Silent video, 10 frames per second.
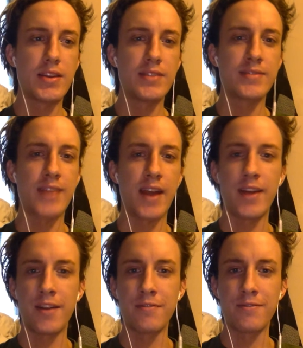he sat
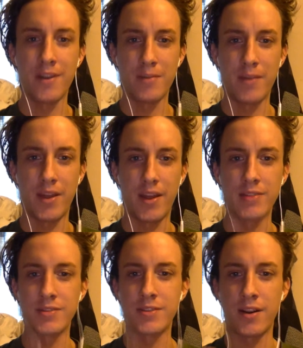down in front of me
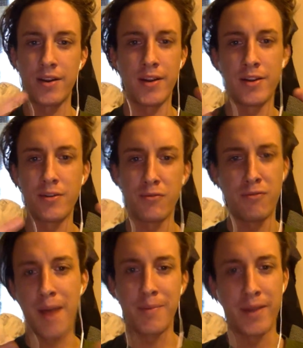and started
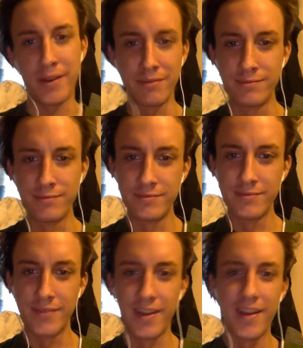rapping
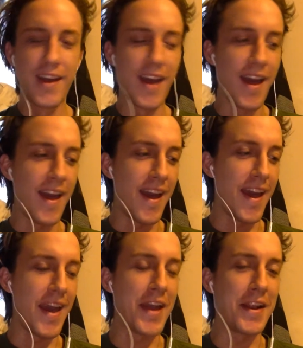
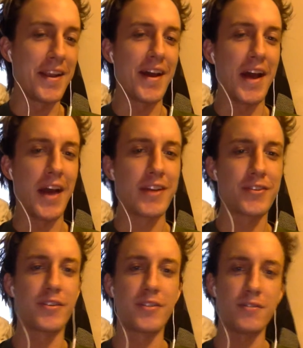and I
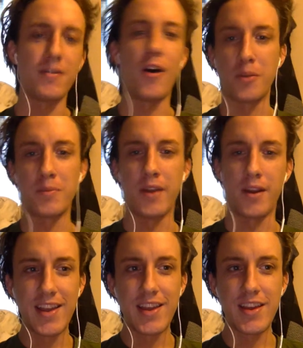turned the volume
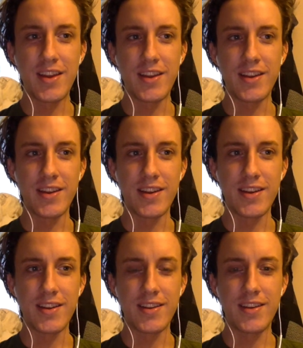down. He
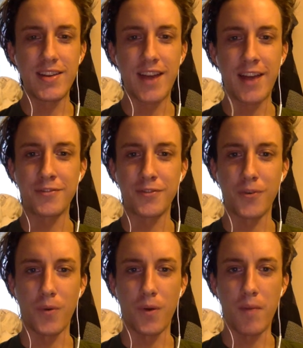he asked
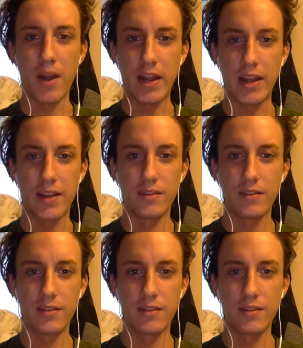for money.